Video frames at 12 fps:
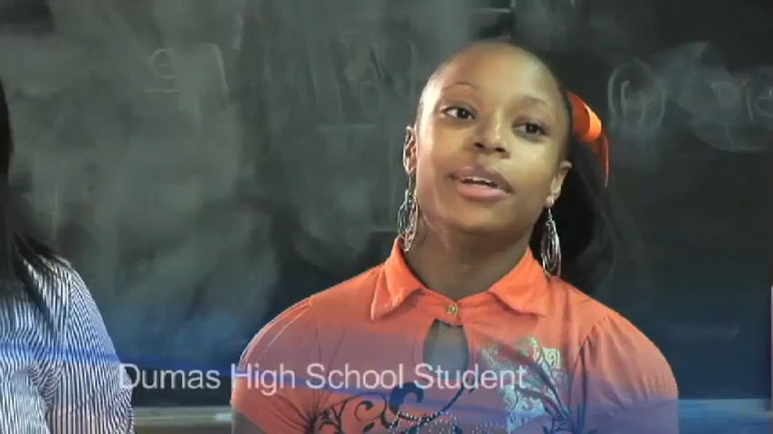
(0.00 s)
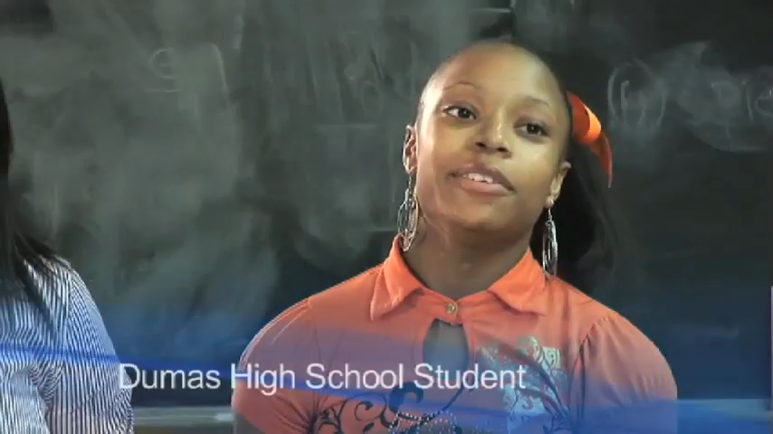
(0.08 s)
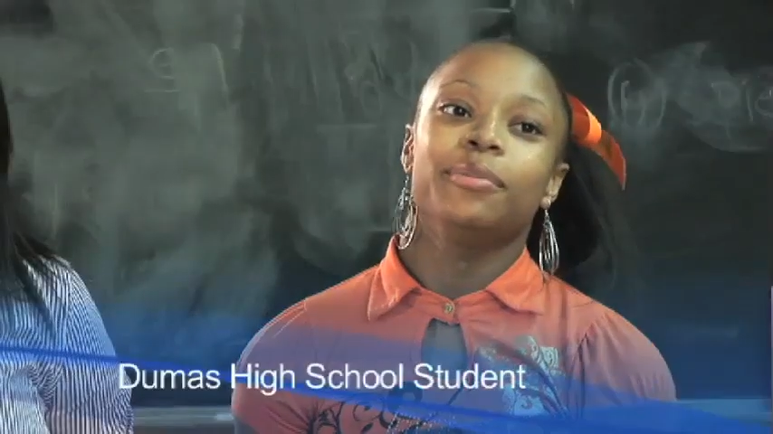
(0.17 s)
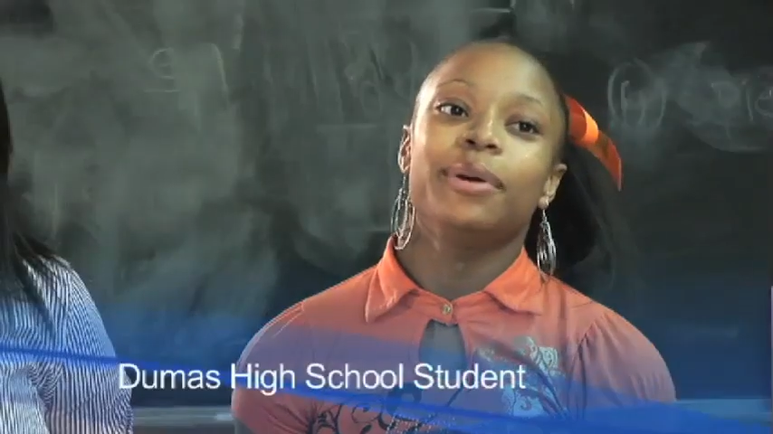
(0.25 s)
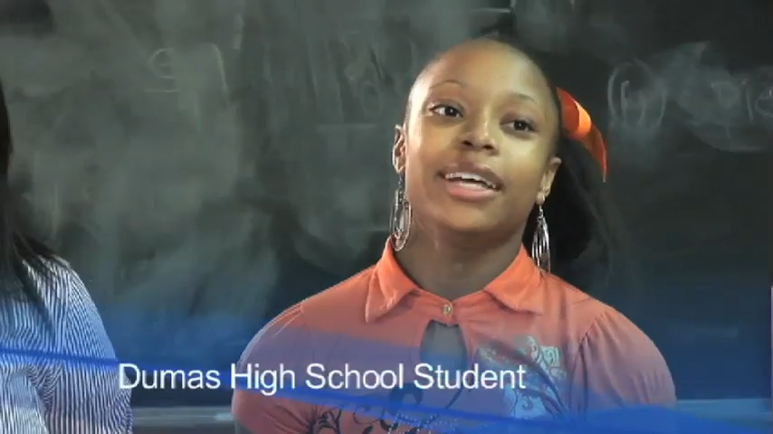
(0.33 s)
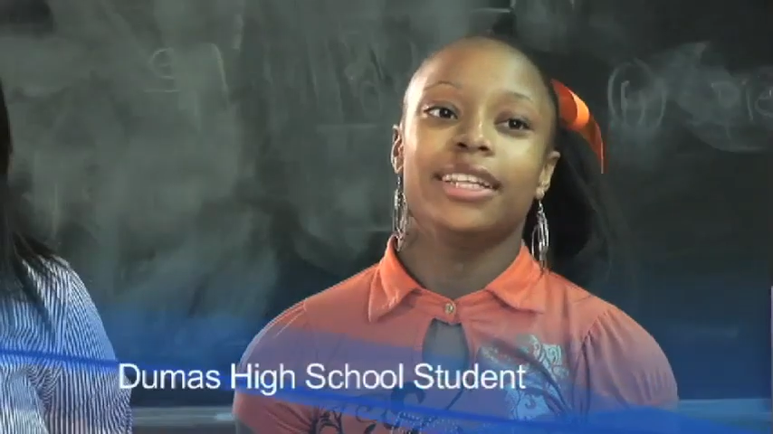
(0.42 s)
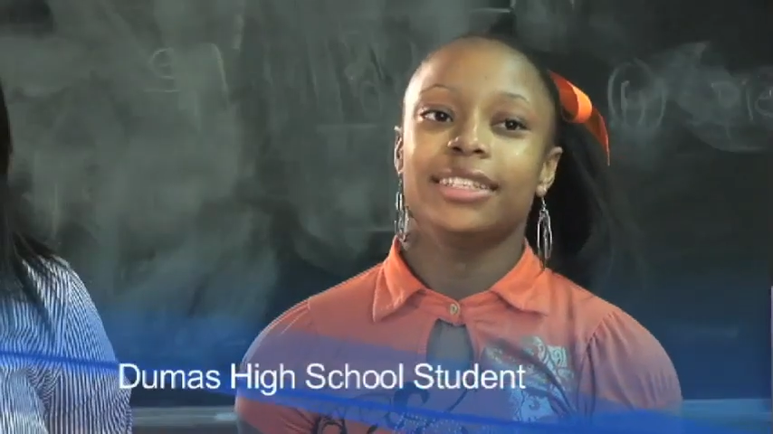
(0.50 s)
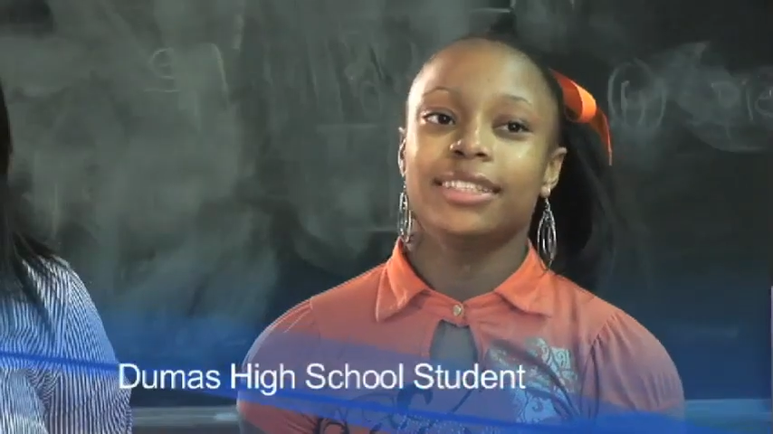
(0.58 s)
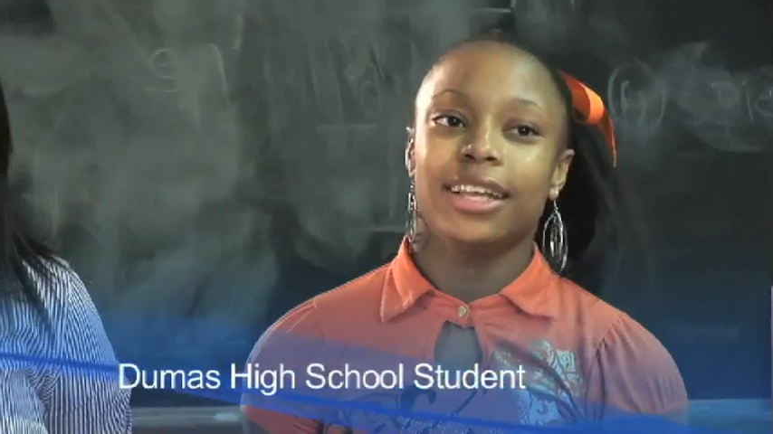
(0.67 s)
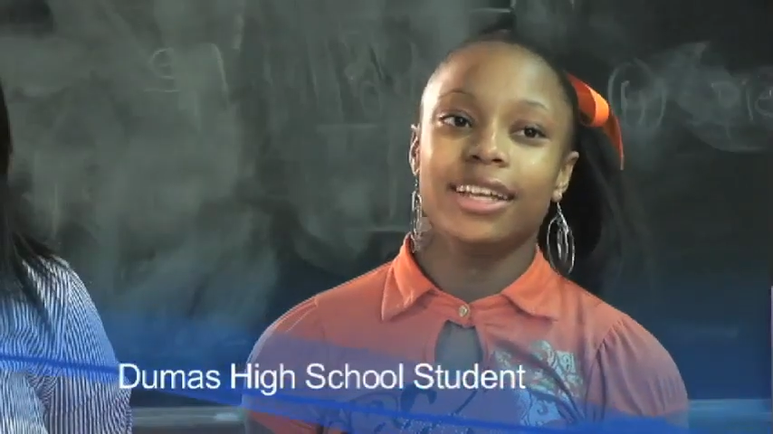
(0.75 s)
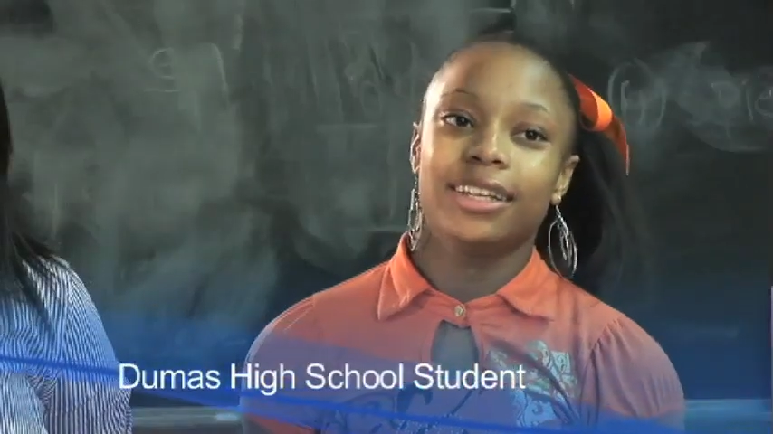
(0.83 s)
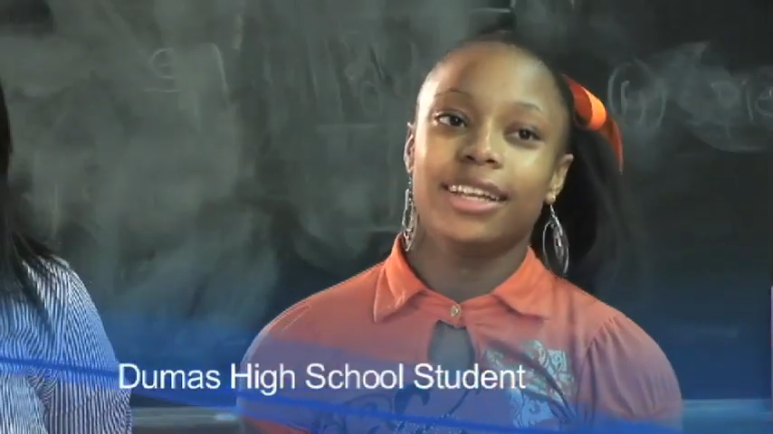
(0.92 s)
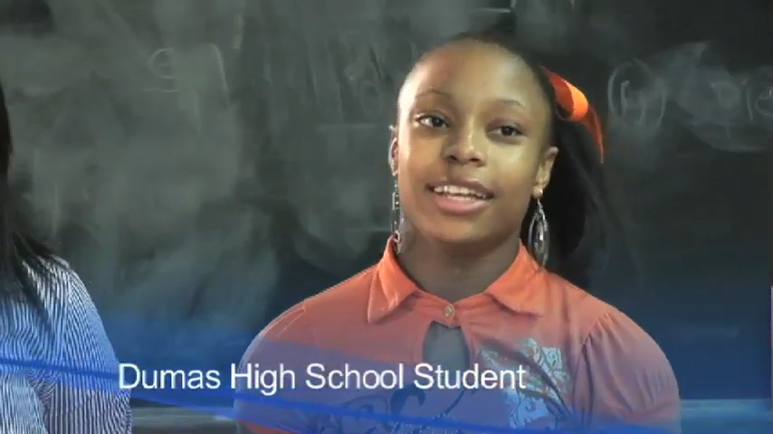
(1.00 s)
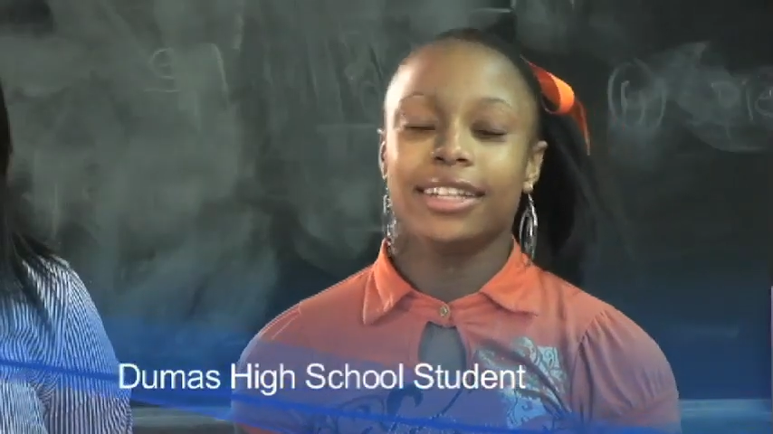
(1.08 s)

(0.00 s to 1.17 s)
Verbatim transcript: everybody's like, hey,